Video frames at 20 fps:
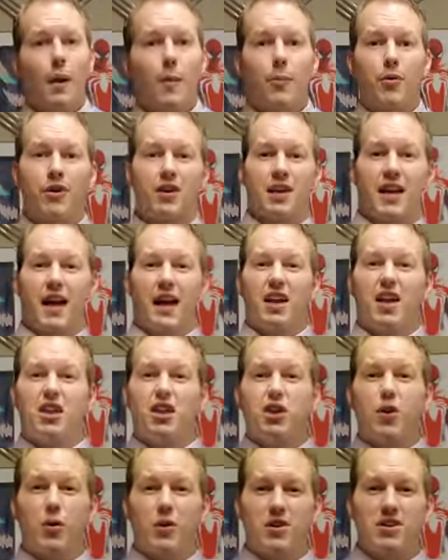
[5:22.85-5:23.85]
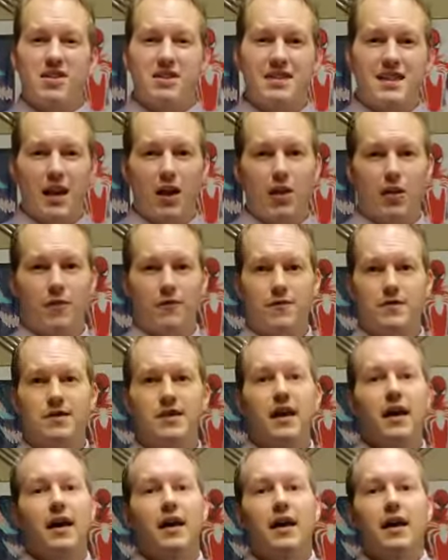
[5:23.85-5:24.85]
Protect yourselves.
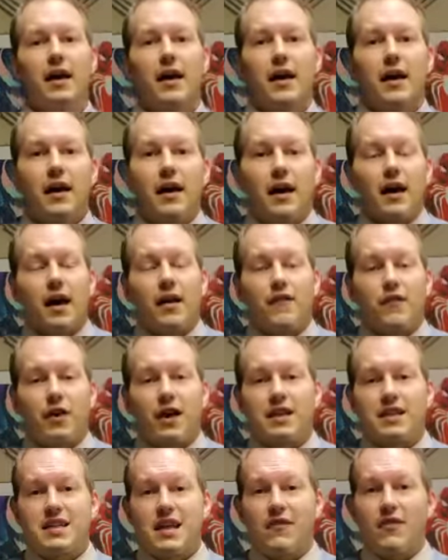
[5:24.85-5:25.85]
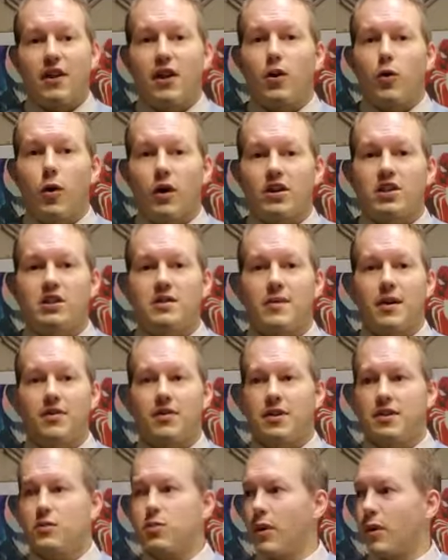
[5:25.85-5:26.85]
If you guys have any questions about
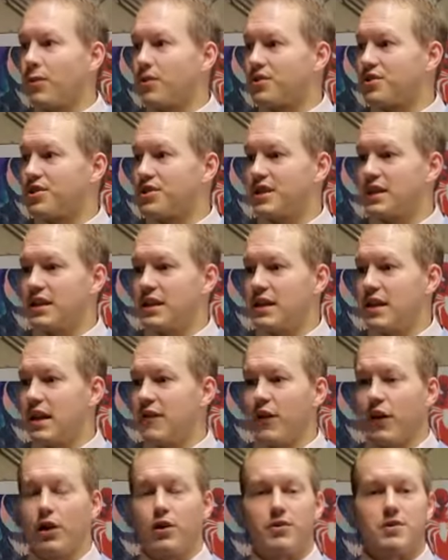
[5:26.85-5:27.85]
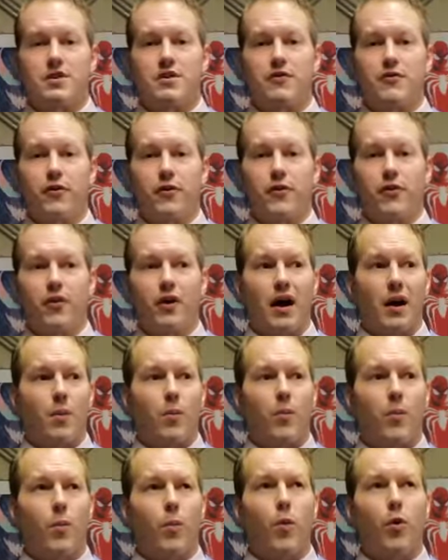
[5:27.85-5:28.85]
this, we will see if it goes any further.
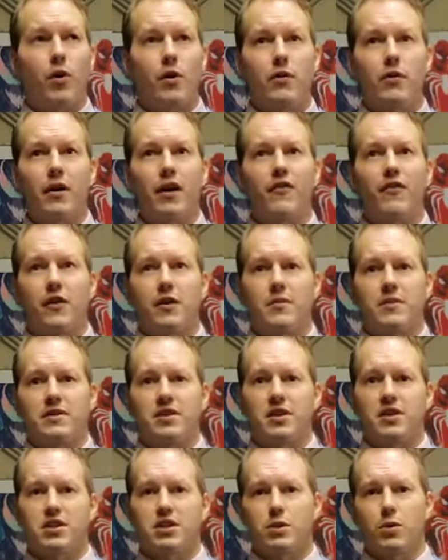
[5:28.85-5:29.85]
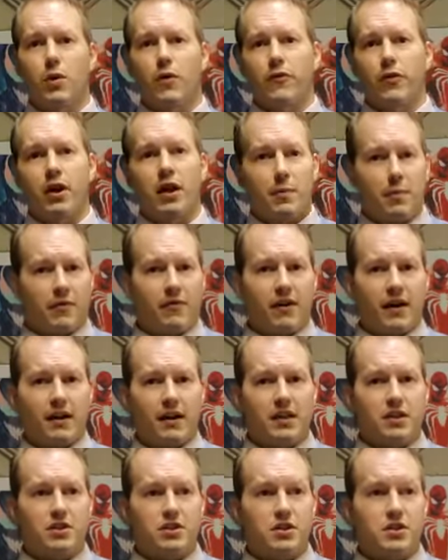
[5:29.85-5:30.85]
I'm wondering if anybody's going to sue over HIPAA
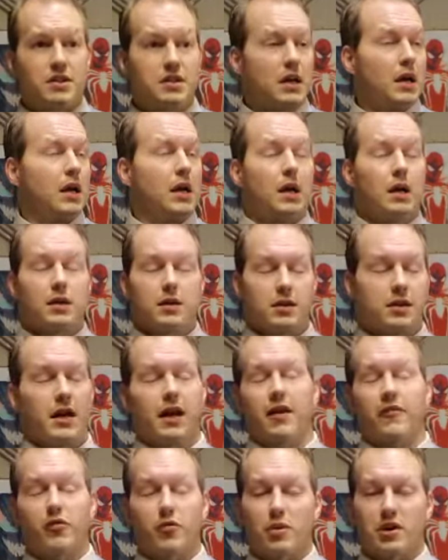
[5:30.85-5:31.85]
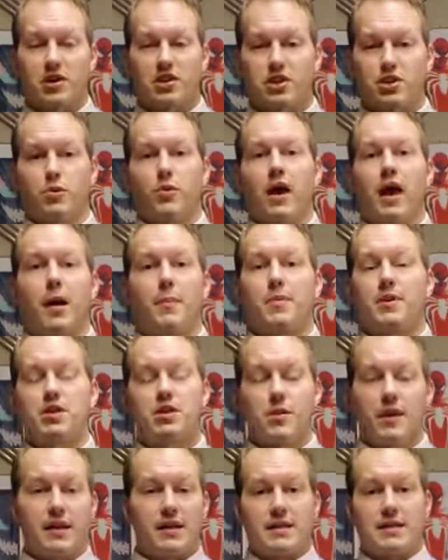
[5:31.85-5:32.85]
violations. Today, everybody's sue happy,
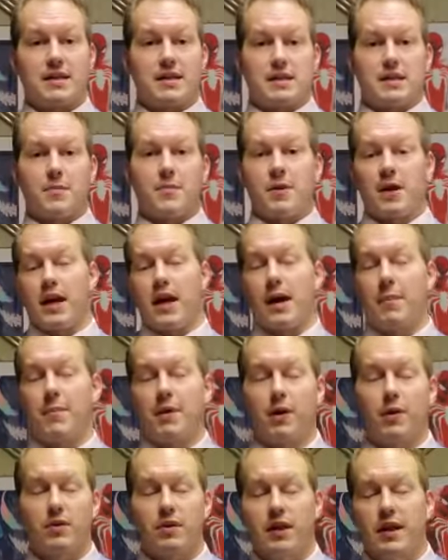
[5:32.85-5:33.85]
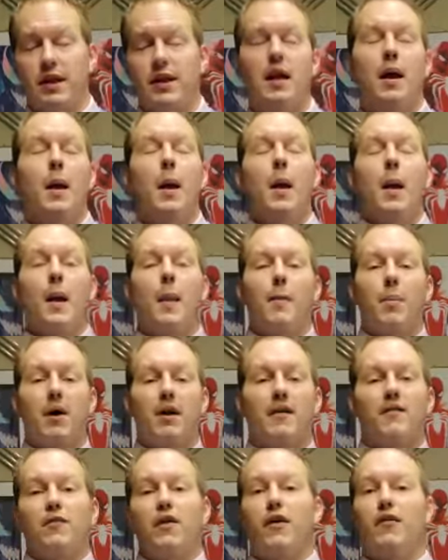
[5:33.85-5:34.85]
so I can see something happening with that.
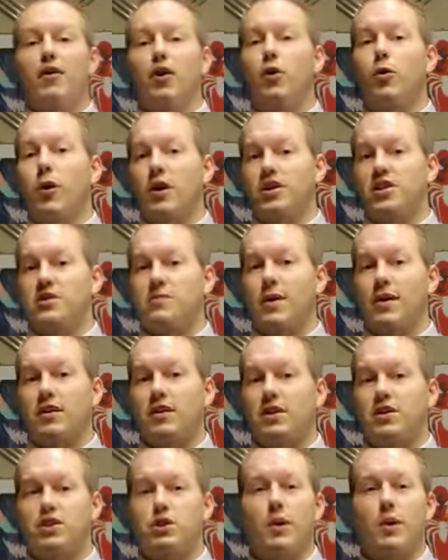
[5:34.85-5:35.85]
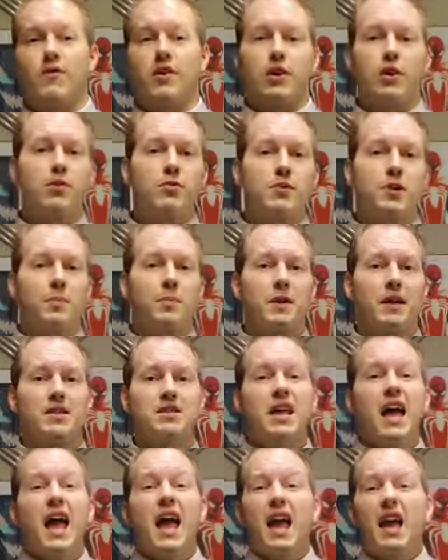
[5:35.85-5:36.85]
But if you have any questions about this, you have any news updates,
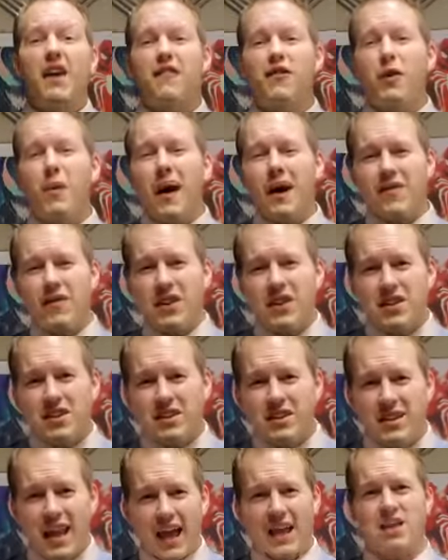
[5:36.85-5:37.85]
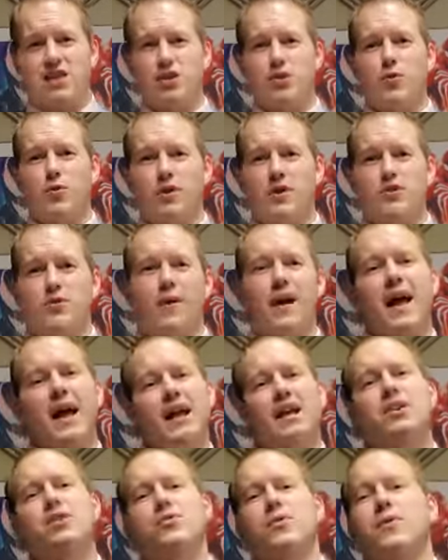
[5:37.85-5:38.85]
if you have any tech stories or
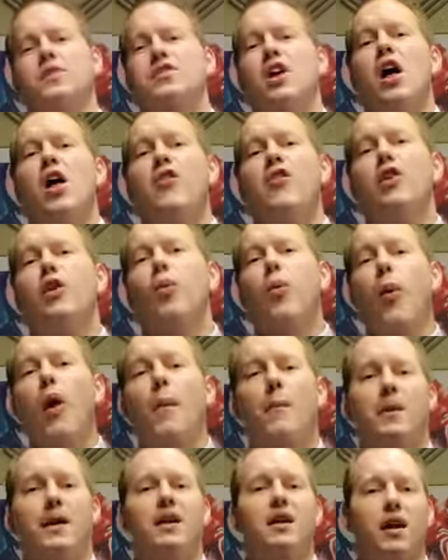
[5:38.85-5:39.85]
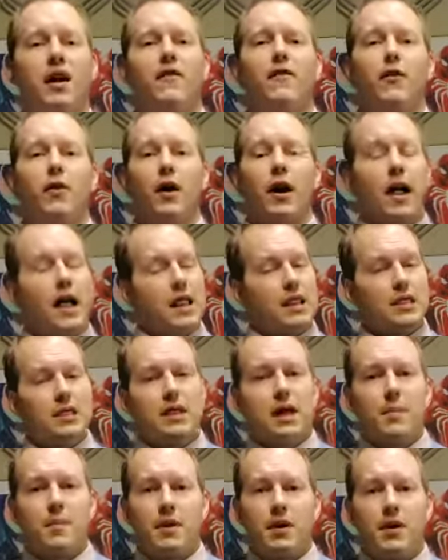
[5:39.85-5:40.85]
hacking stories that you want me to cover,
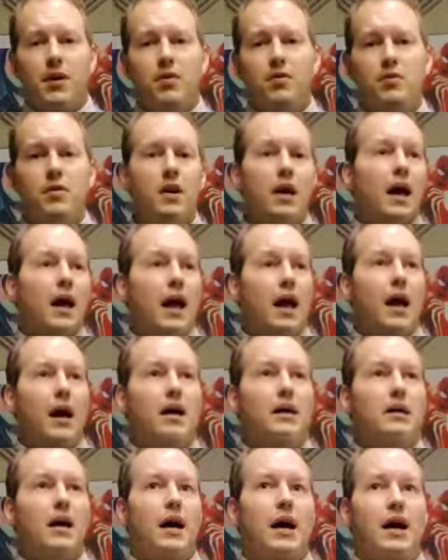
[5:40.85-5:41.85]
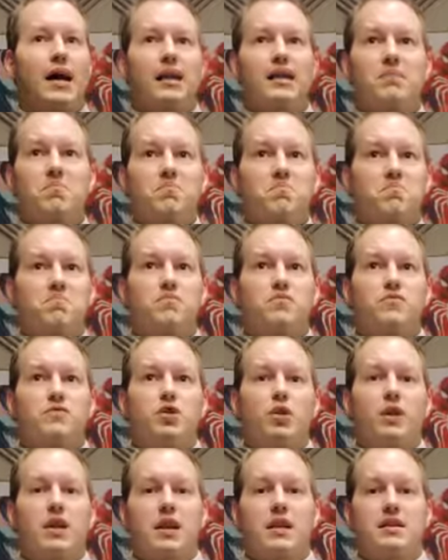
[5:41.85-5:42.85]
let me know.
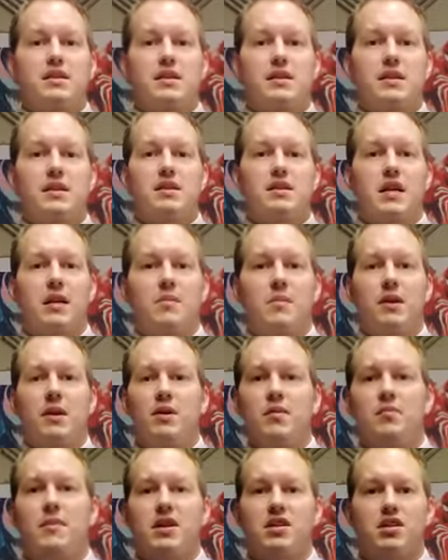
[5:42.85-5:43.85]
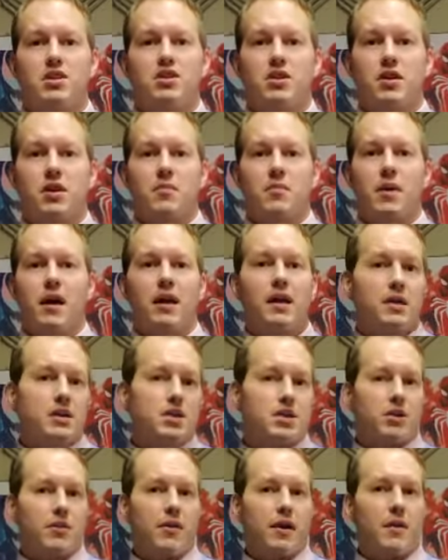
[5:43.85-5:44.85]
You can easily send me a message in my
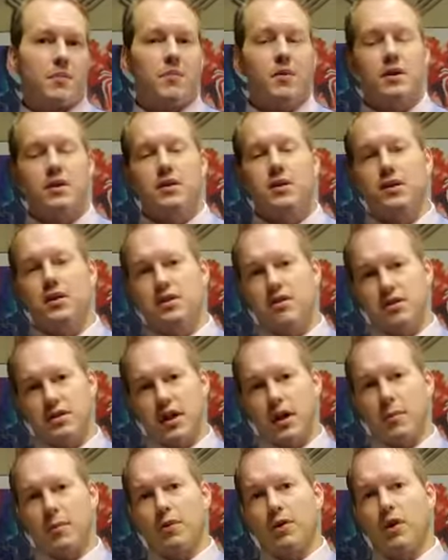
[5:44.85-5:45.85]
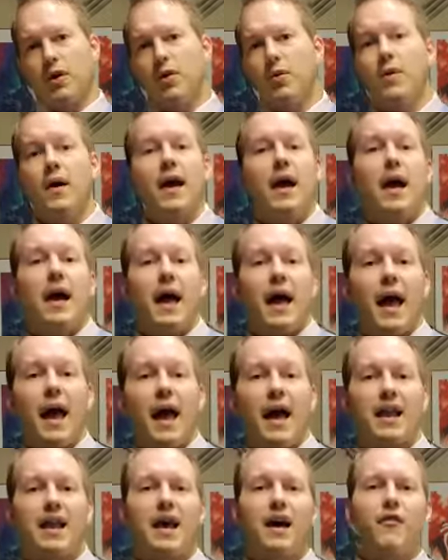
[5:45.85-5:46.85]
Instagram. It's down below.
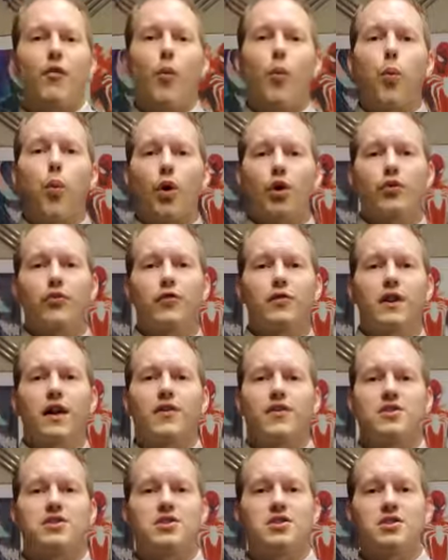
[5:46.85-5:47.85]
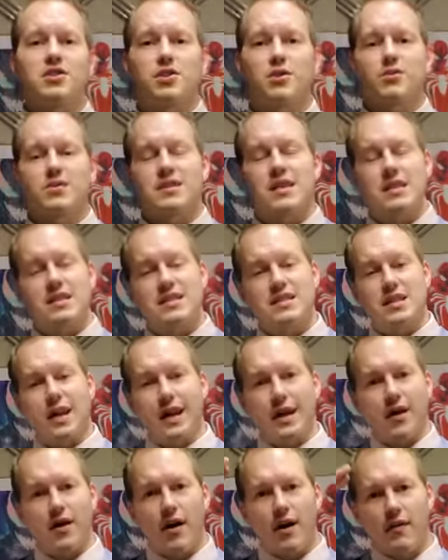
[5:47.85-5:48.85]
And have a wonderful day. This is Suits,
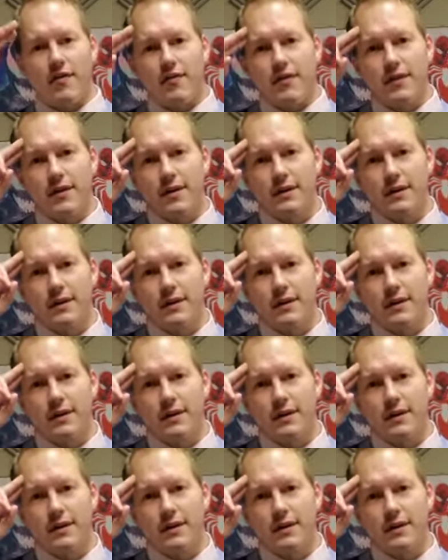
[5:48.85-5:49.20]
signing off.